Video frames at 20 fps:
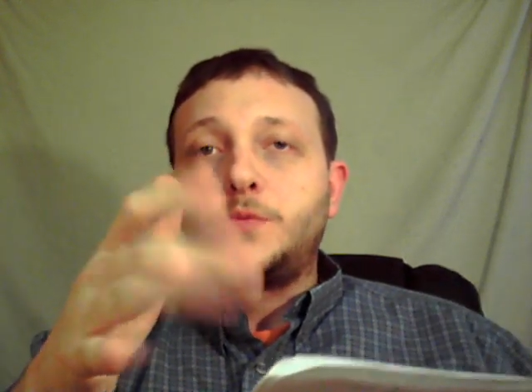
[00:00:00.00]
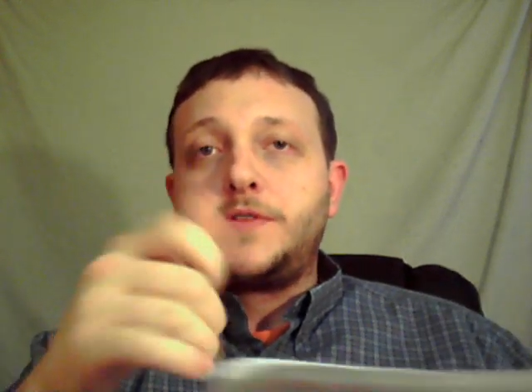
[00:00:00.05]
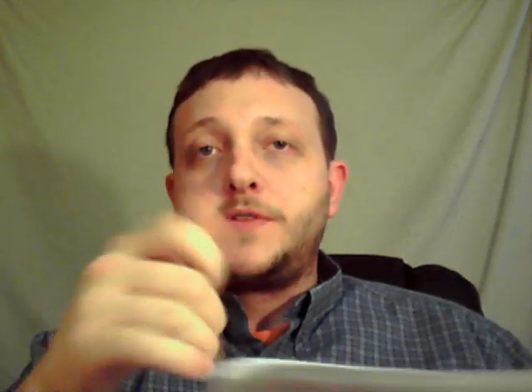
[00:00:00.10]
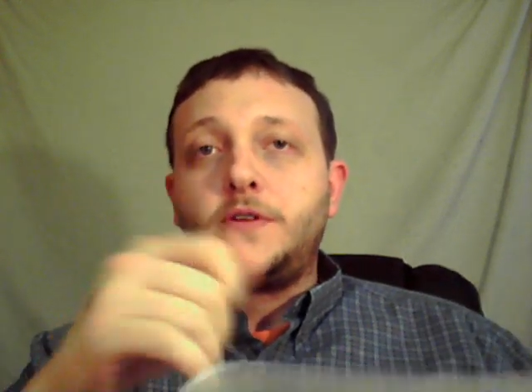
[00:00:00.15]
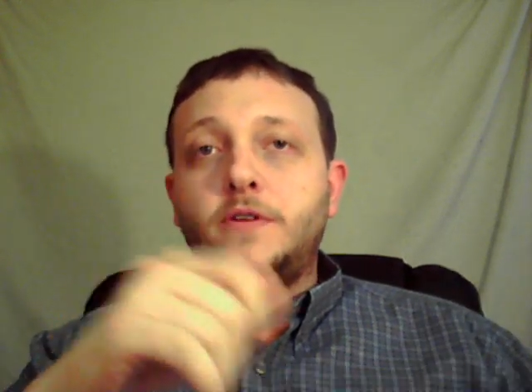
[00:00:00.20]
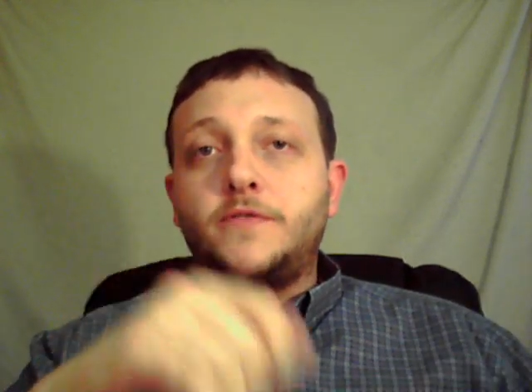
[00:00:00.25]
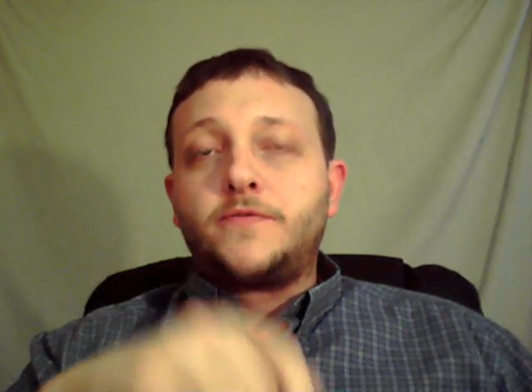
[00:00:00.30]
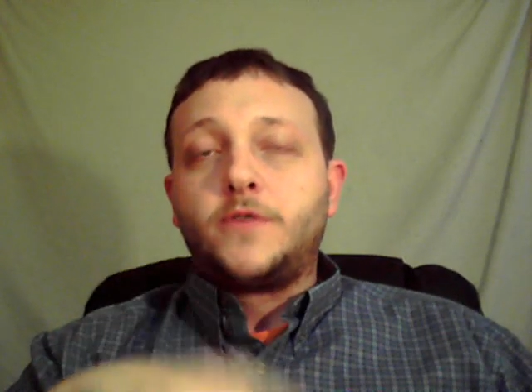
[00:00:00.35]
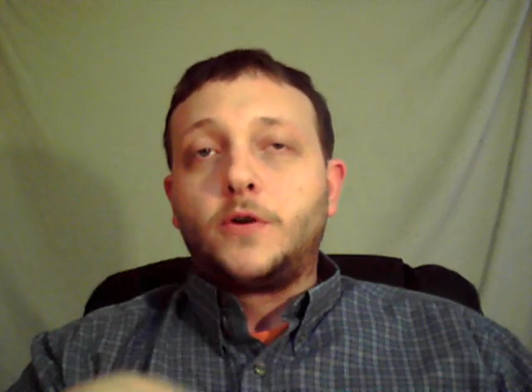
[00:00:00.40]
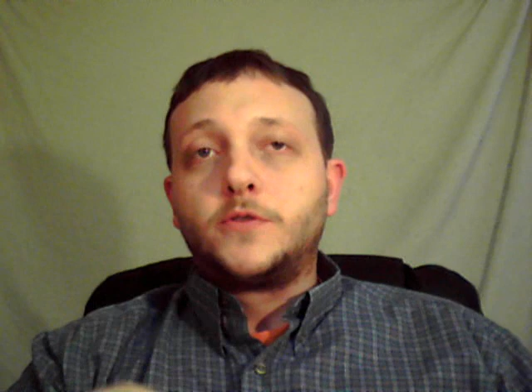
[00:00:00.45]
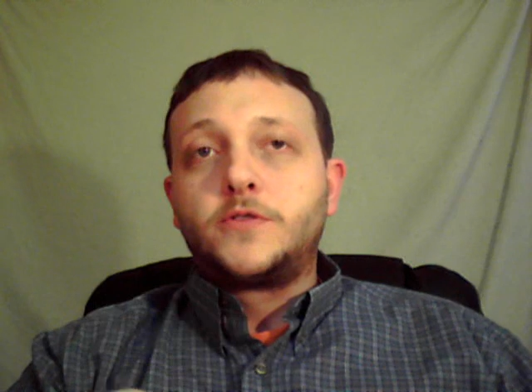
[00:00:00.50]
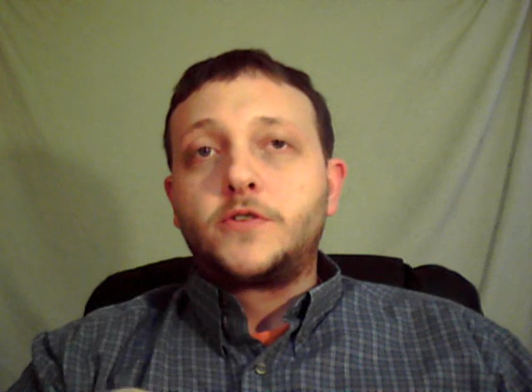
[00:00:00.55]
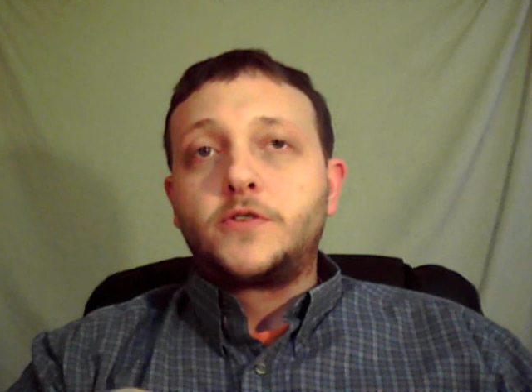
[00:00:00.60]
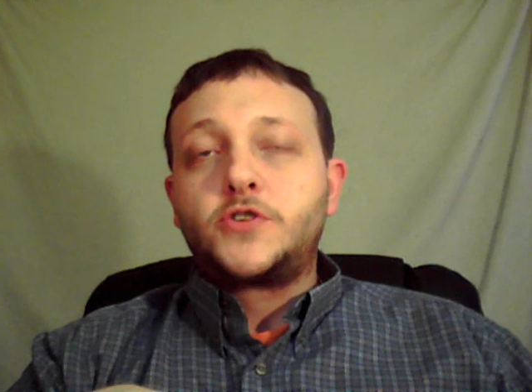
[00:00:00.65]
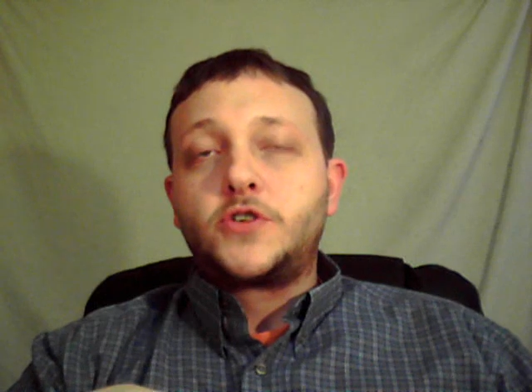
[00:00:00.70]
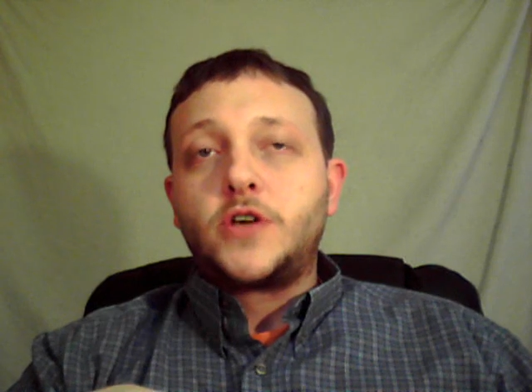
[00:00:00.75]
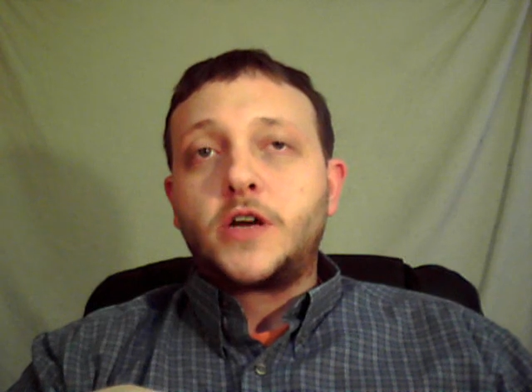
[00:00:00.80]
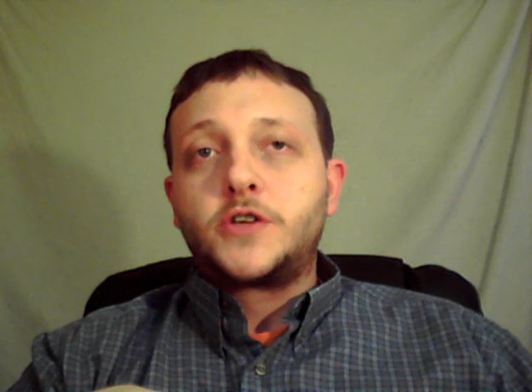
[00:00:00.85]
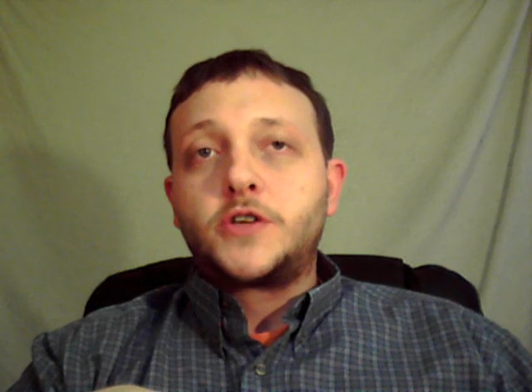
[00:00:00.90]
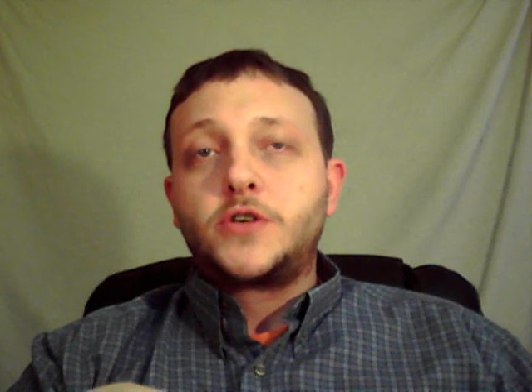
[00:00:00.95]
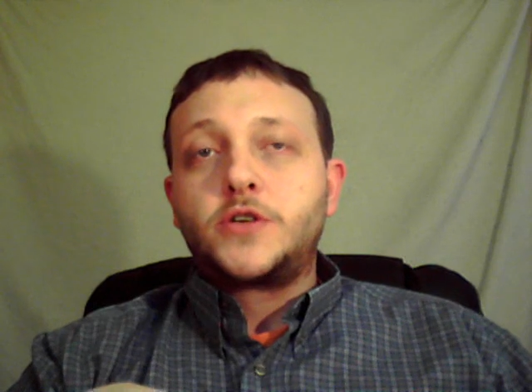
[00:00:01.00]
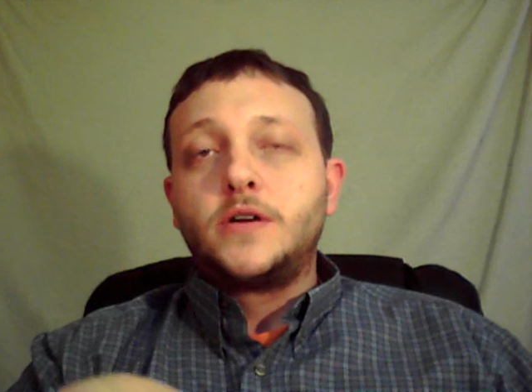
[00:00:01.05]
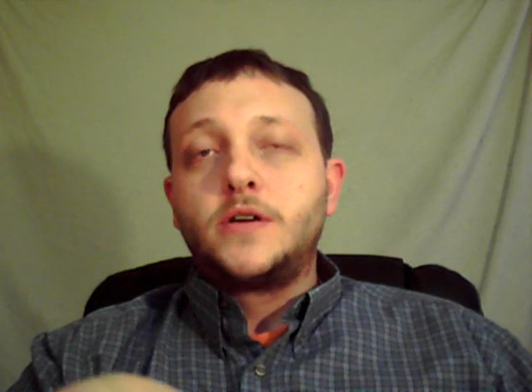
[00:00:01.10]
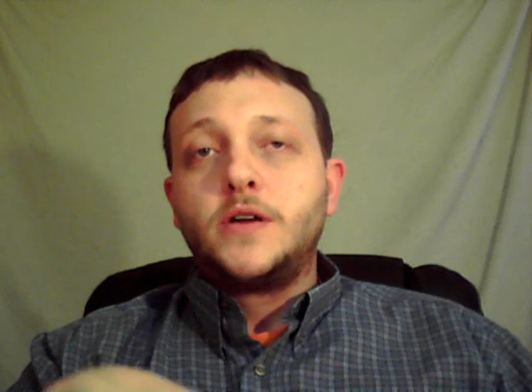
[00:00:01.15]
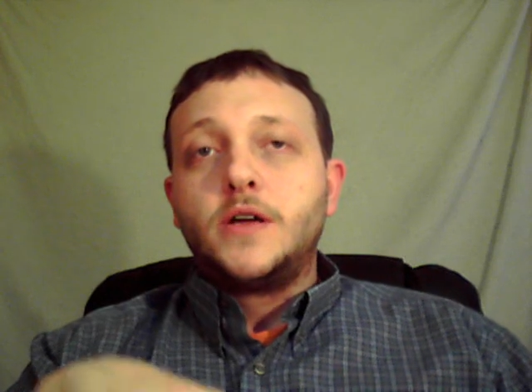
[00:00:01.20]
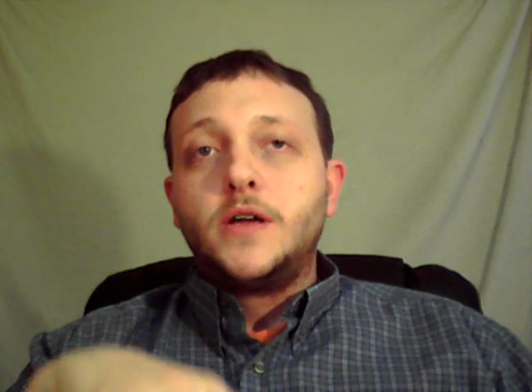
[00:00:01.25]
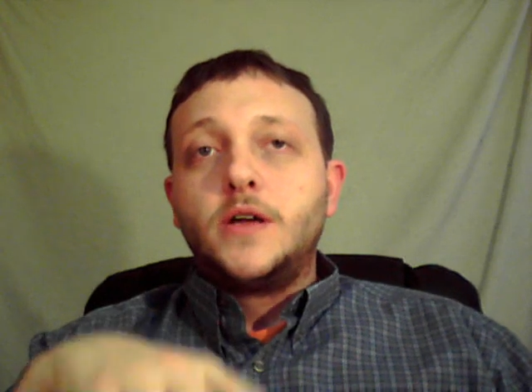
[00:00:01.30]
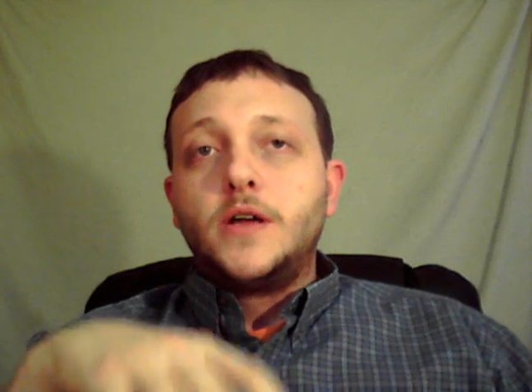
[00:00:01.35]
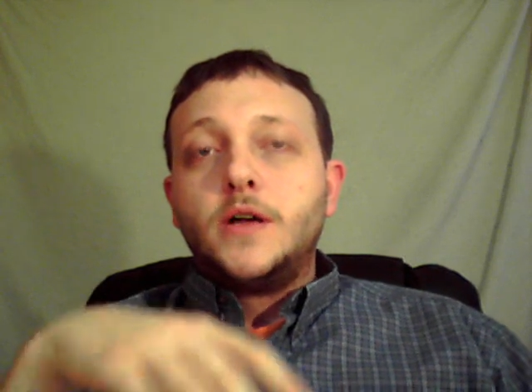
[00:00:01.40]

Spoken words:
with your folder structure.